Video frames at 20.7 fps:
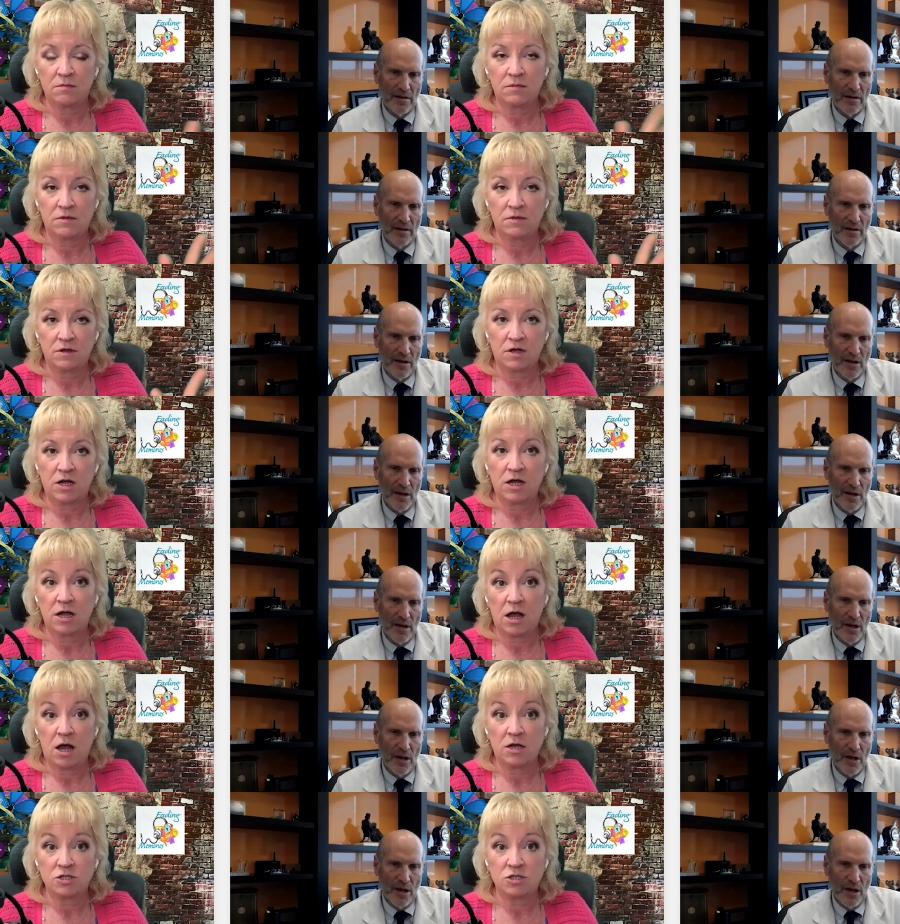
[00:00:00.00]
Speaker 1: the
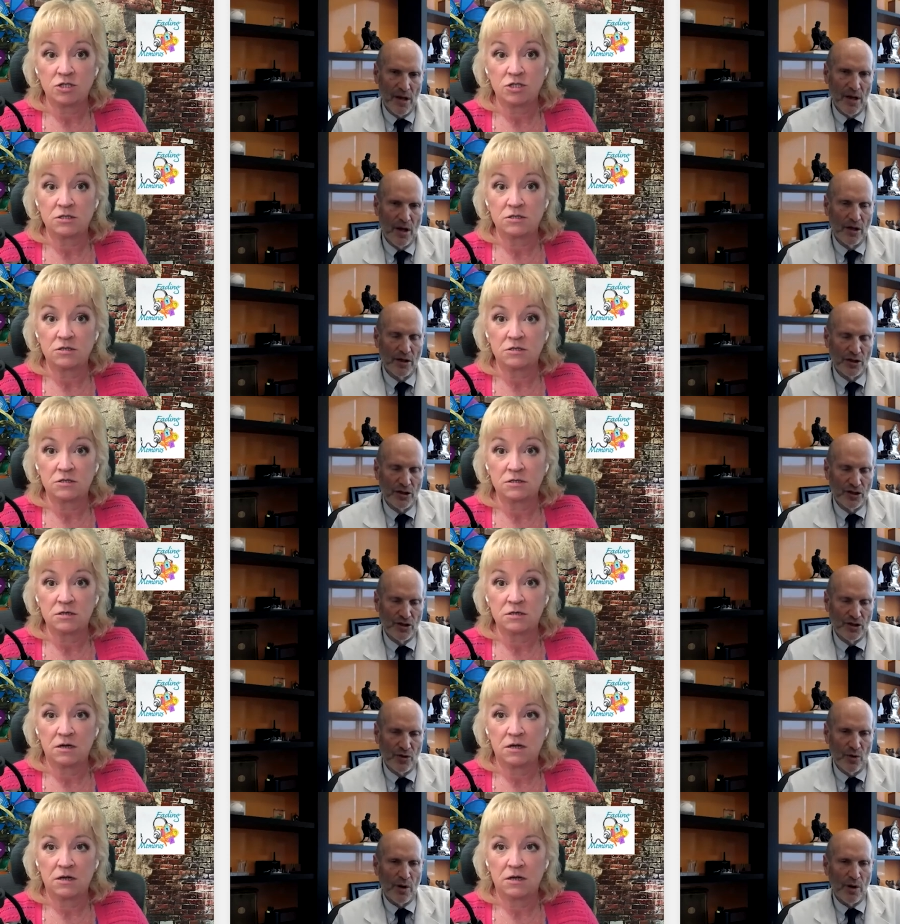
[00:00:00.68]
concussions
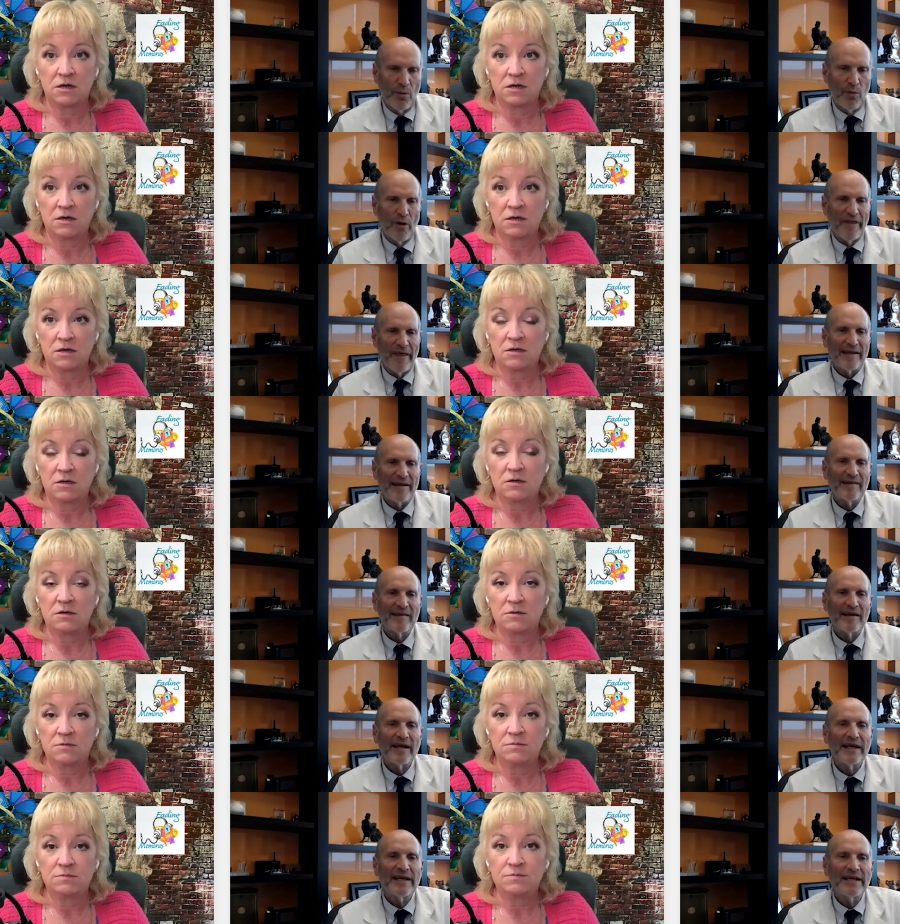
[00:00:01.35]
Speaker 2: sure well that's
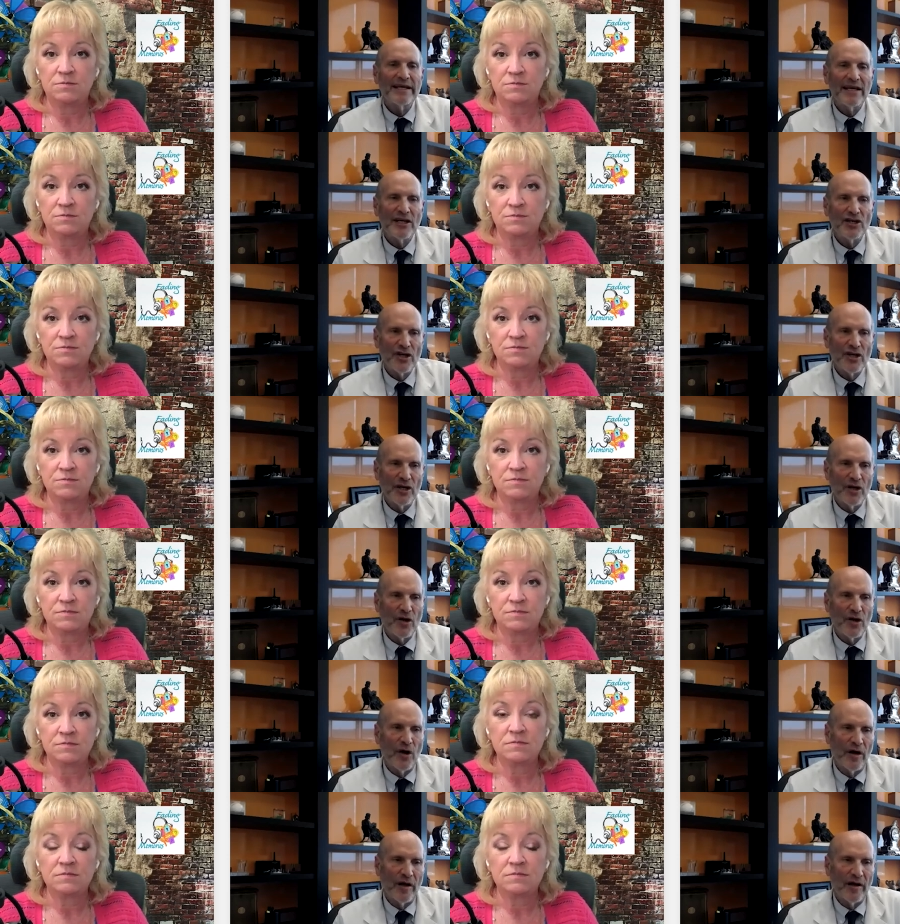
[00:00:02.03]
a condition
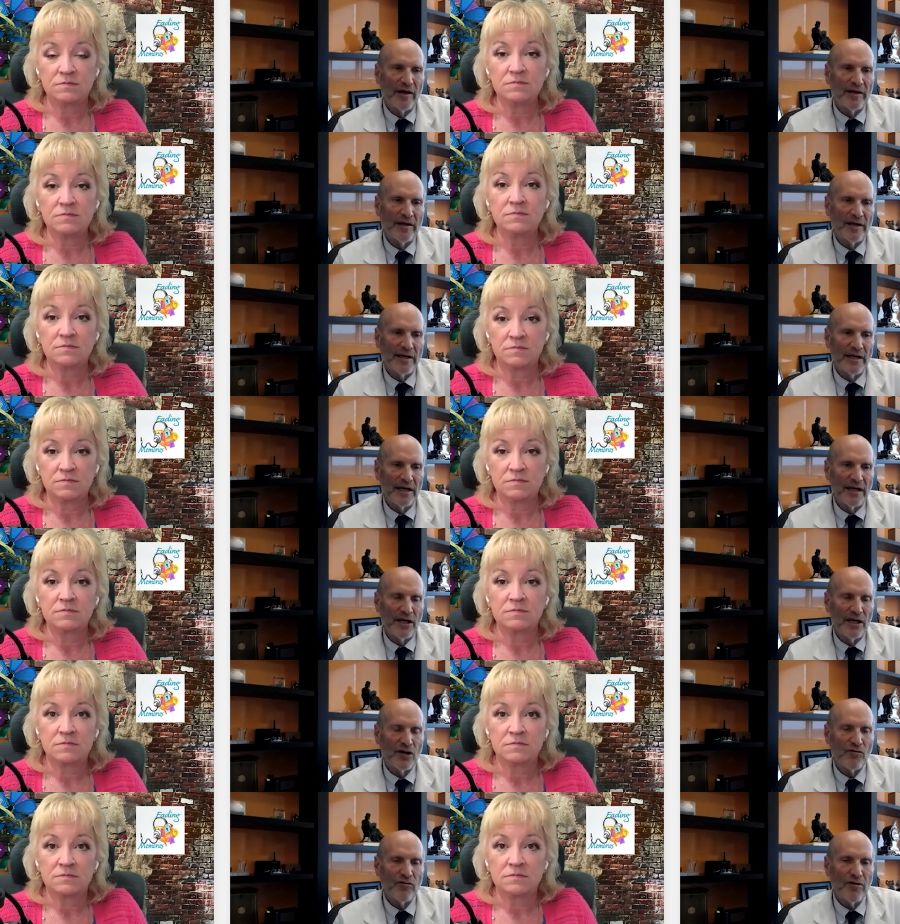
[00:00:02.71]
called uh,
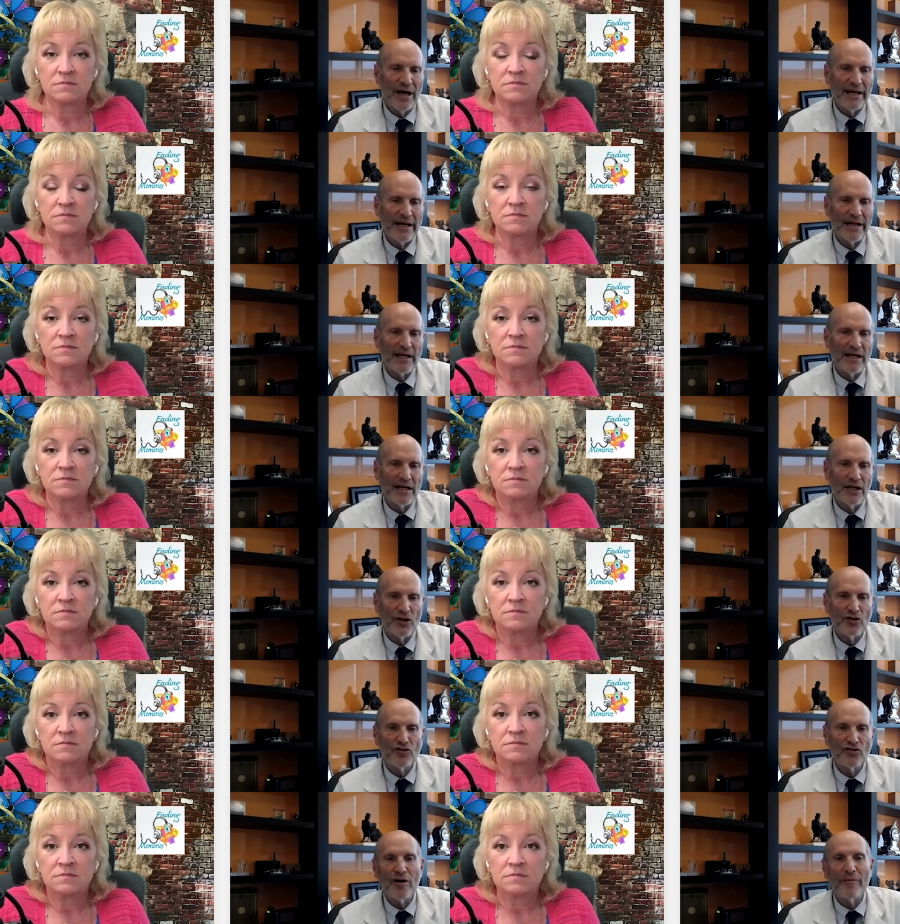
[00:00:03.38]
chronic uh,
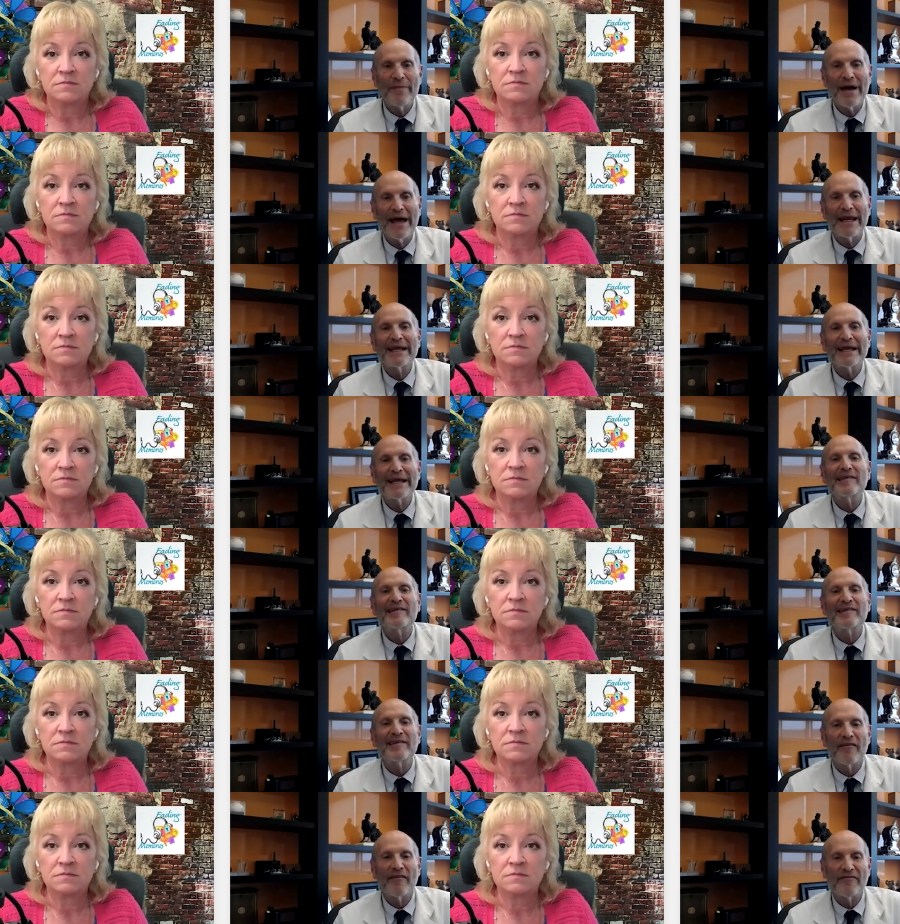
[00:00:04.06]
traumatic
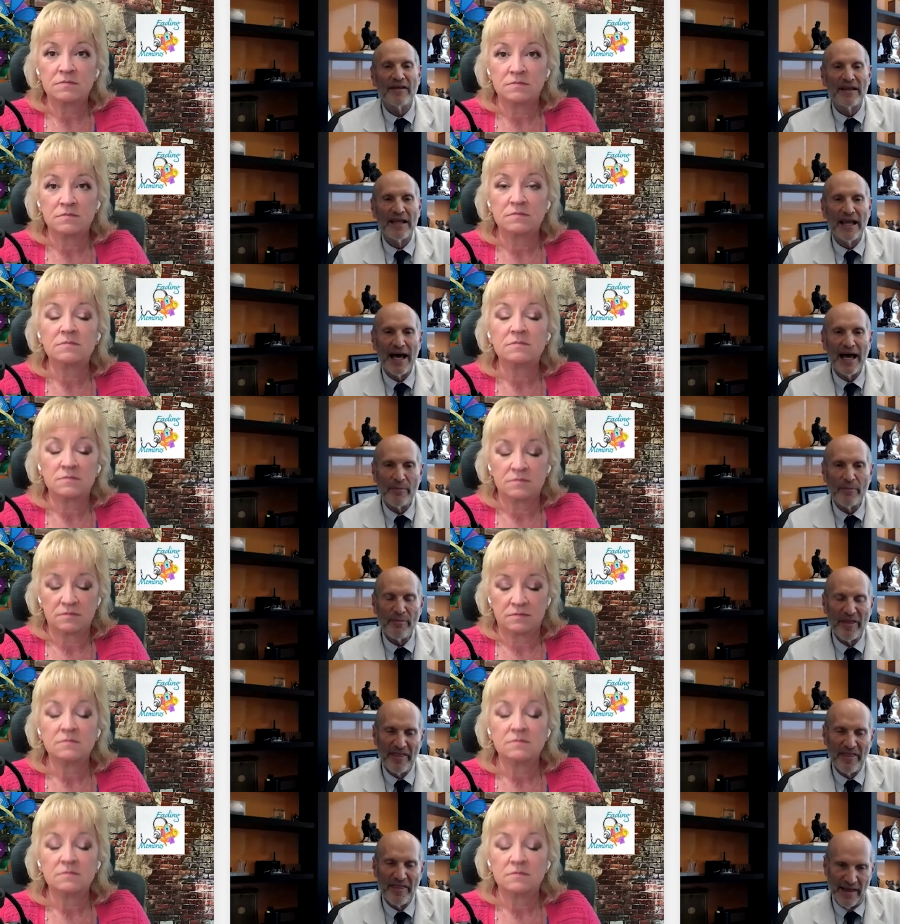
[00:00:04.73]

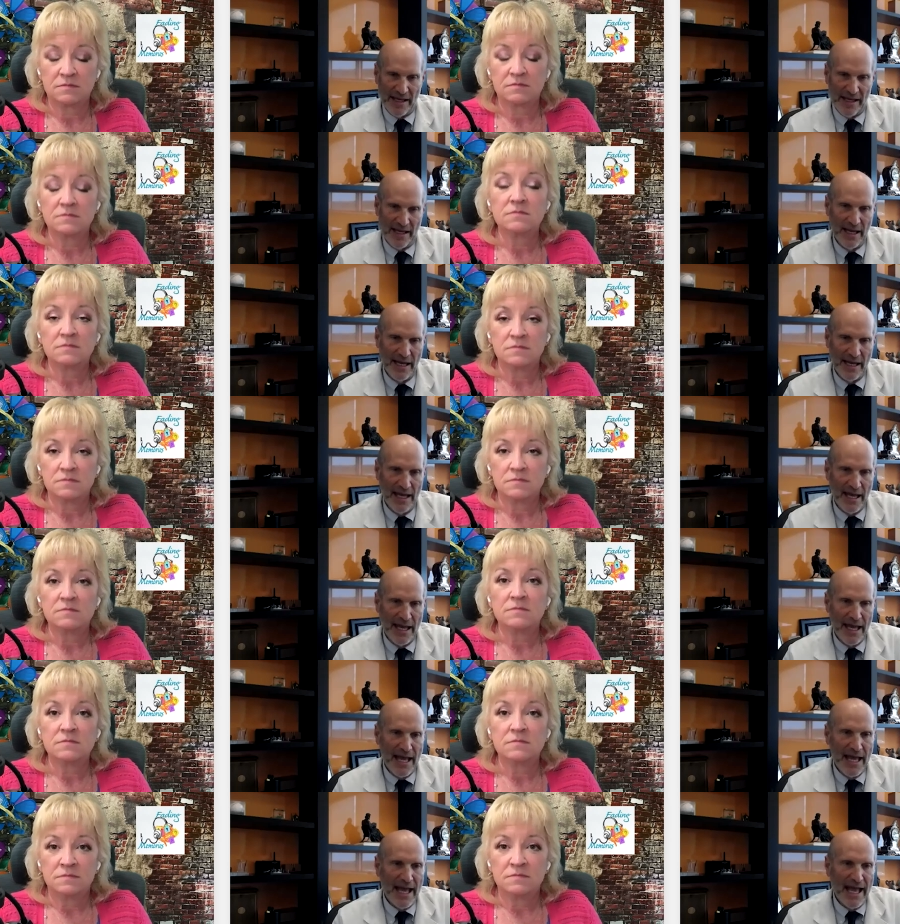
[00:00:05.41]
encephalopathy
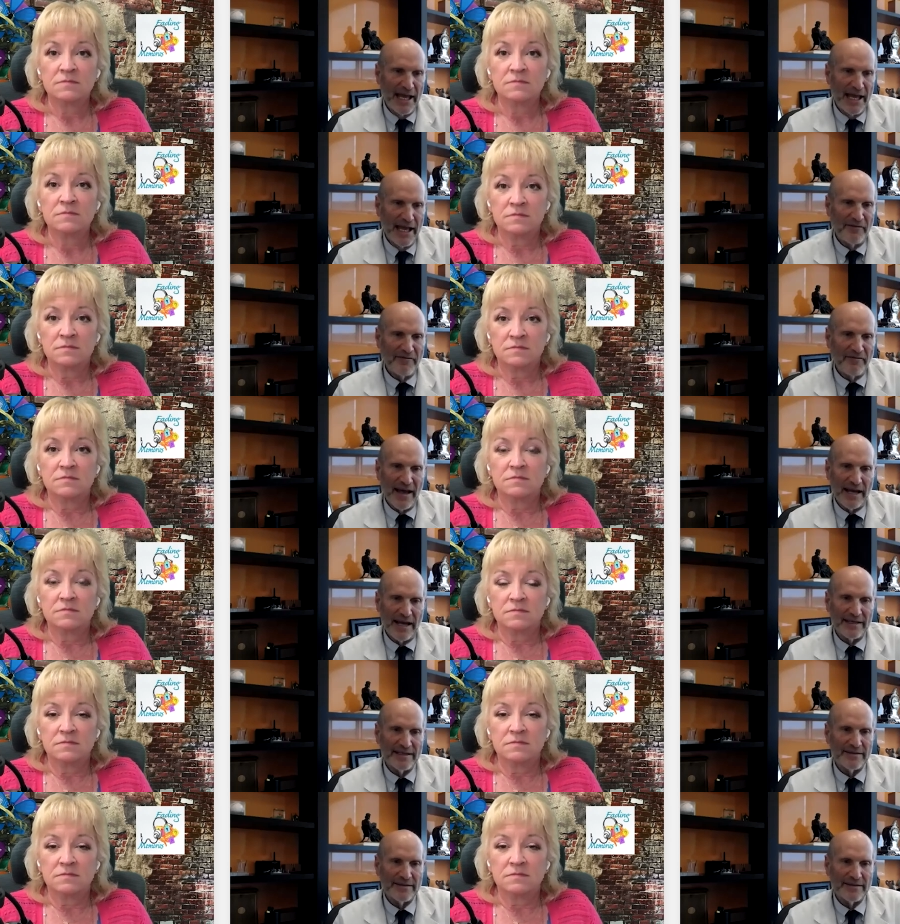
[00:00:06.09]
in fact